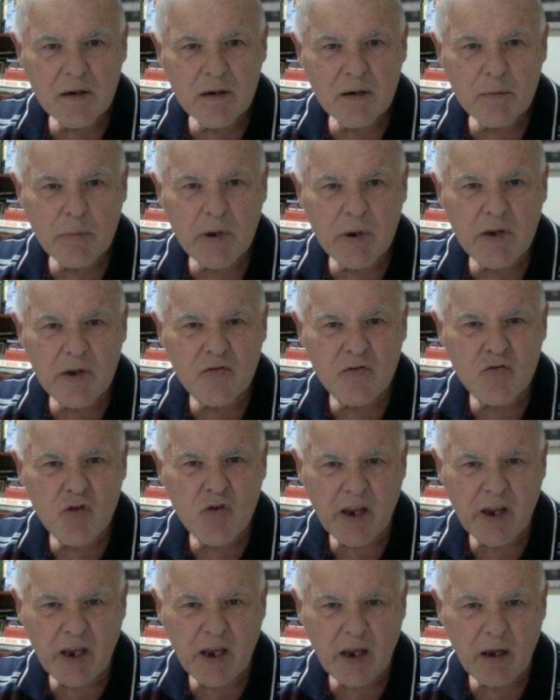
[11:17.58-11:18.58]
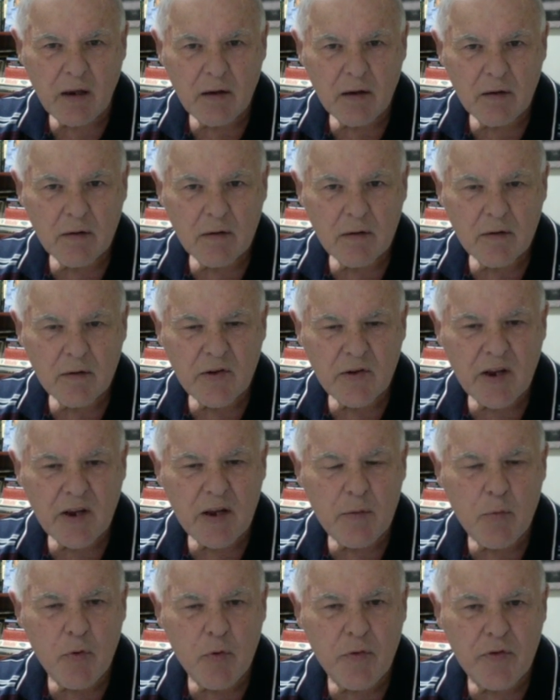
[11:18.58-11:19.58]
But it's tricky. So you
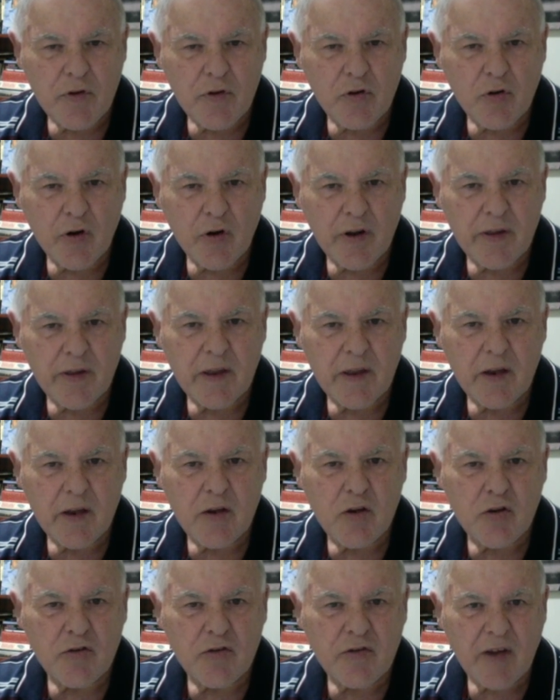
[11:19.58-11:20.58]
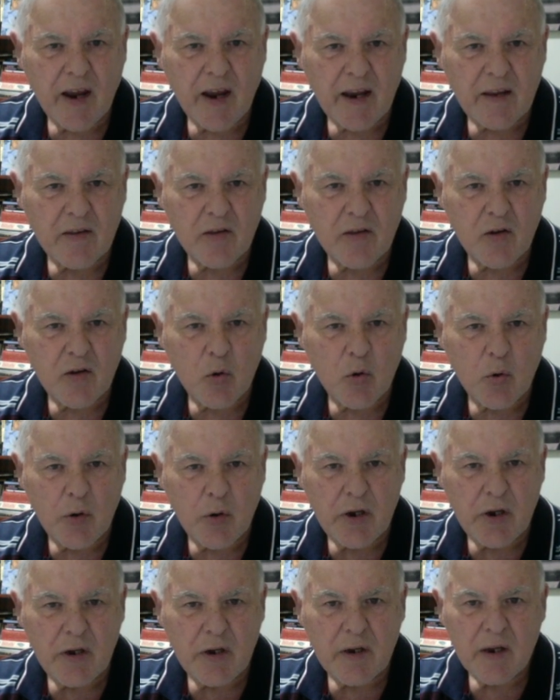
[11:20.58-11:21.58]
move the knight there and you attack the
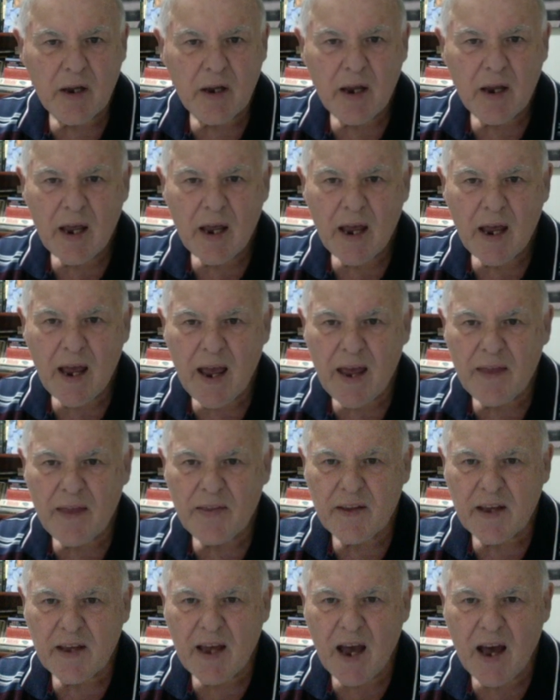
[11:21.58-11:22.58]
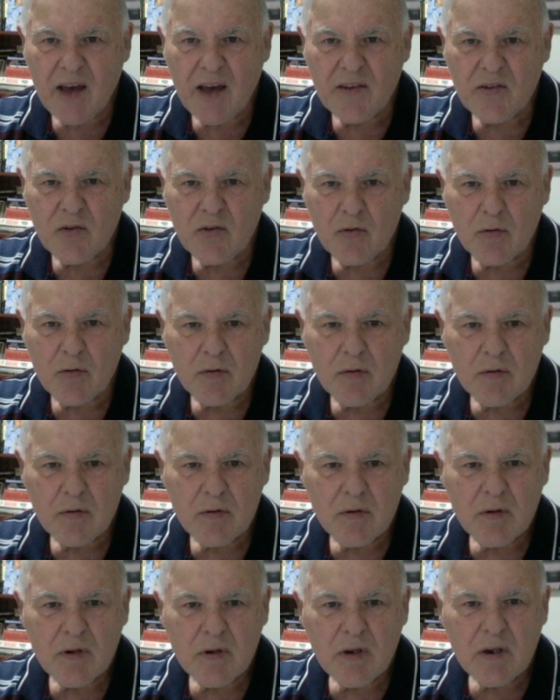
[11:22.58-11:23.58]
queen and the castle.
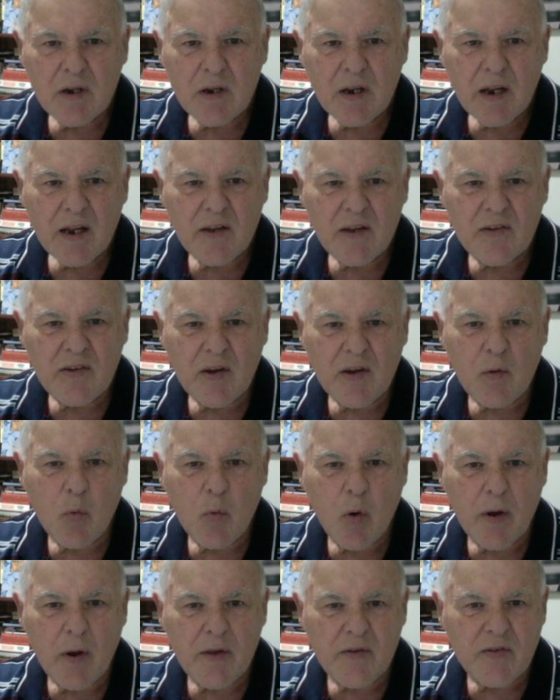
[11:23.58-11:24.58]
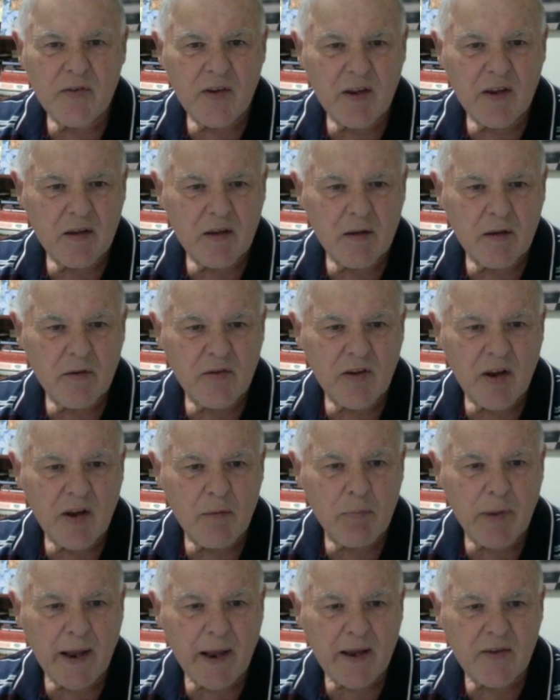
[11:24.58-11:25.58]
And say black
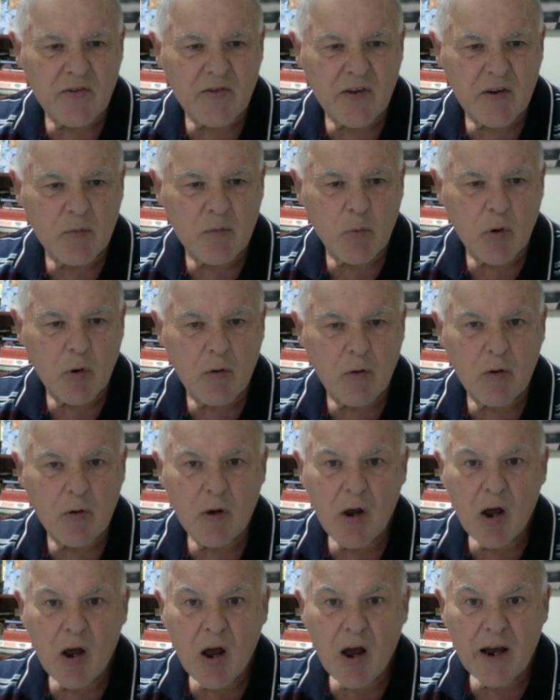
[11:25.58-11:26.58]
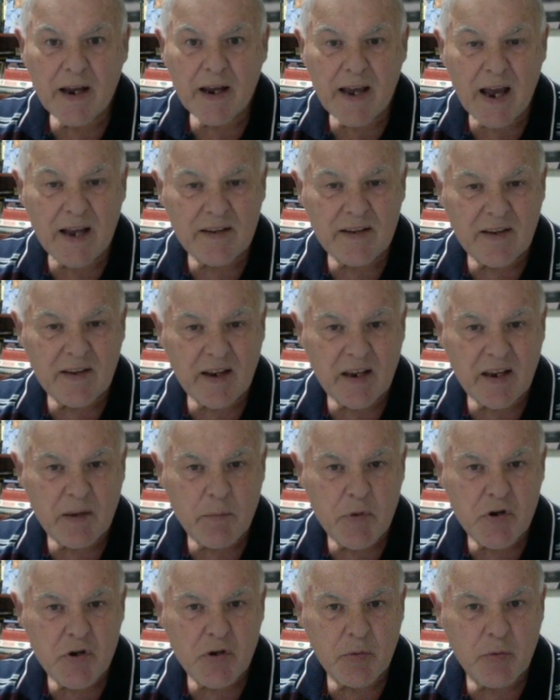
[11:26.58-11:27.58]
said, well, I can't take your
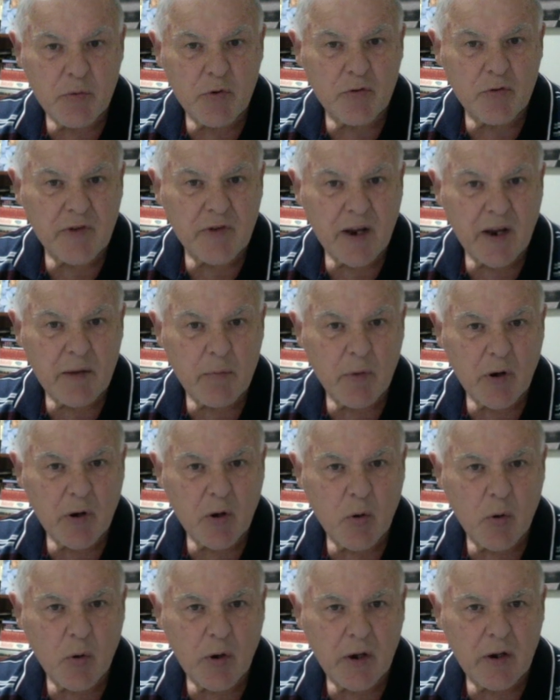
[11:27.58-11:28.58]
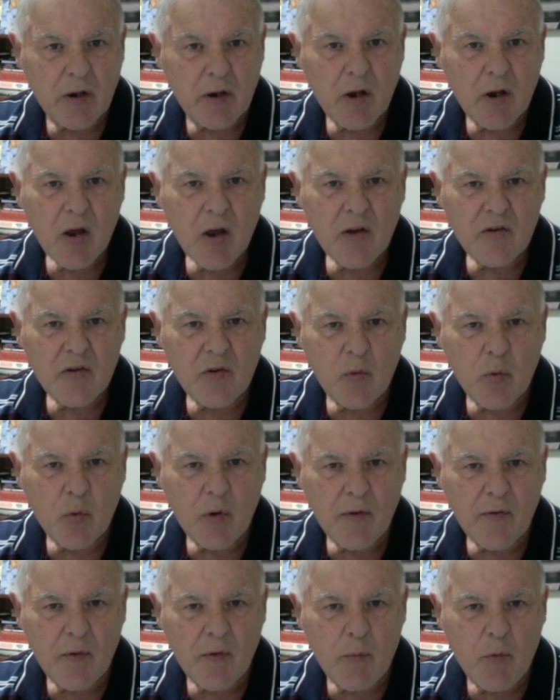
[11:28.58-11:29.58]
bishop, you'll take my queen. So what if
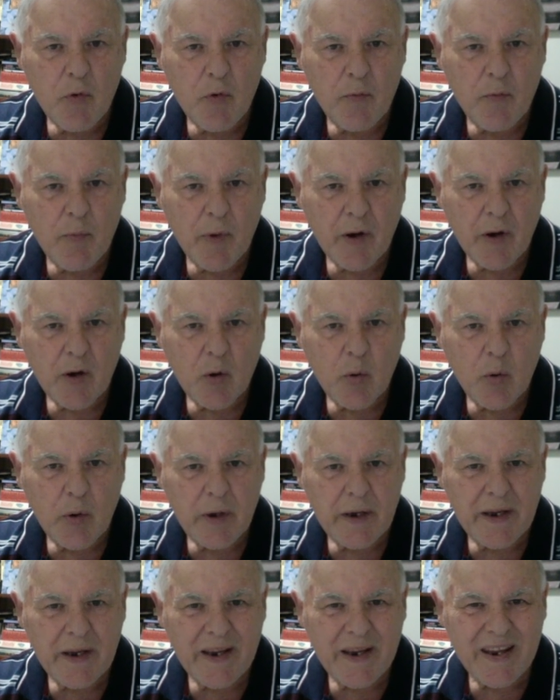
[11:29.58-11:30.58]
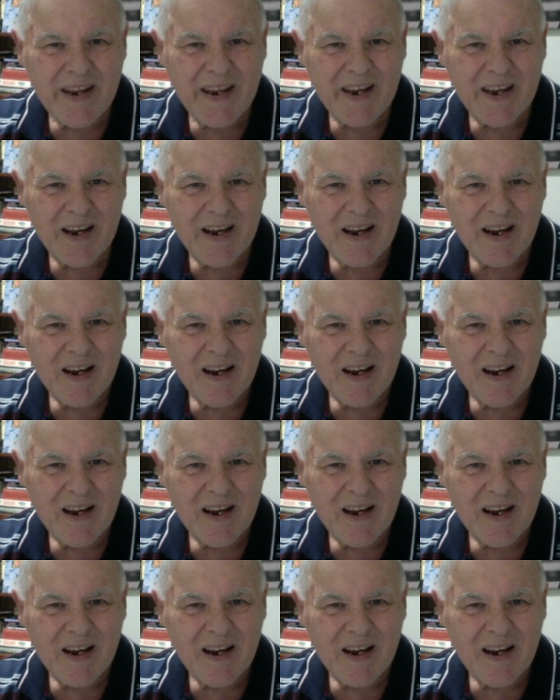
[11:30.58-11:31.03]
I move my queen here?